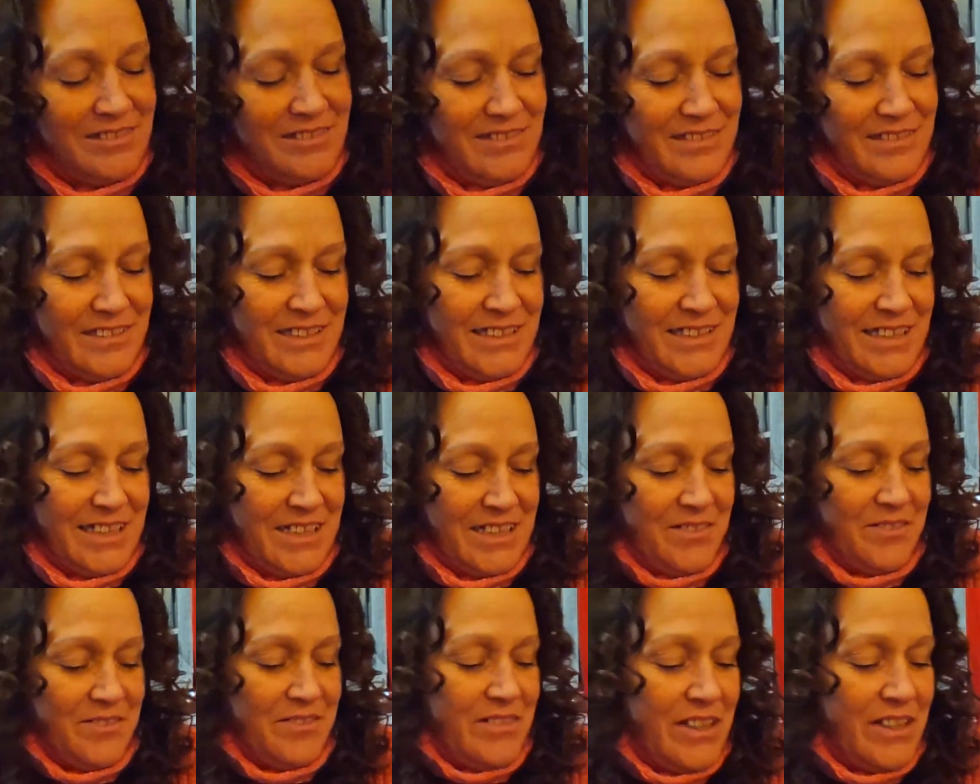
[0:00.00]
Yeah.
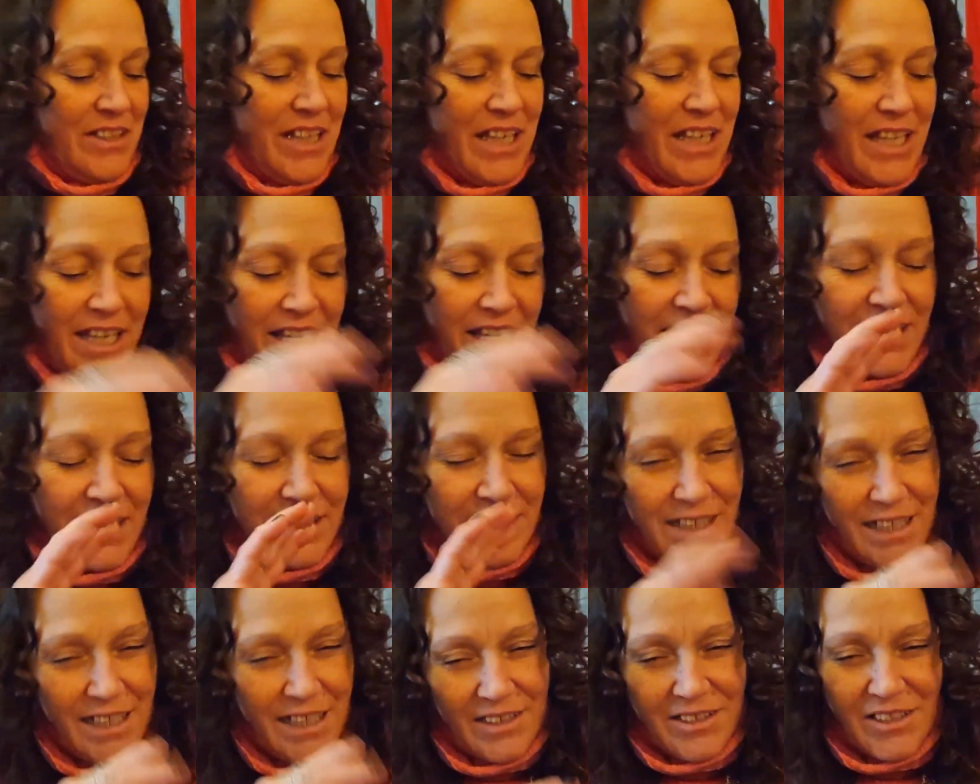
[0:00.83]
And then
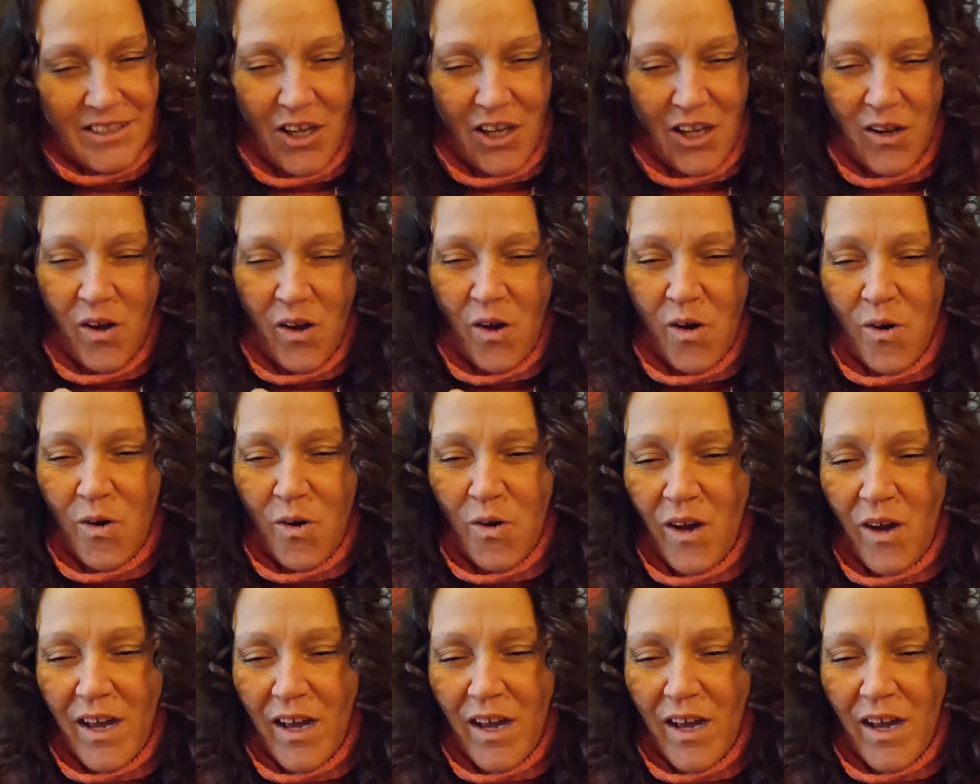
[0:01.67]
I thought, oh, I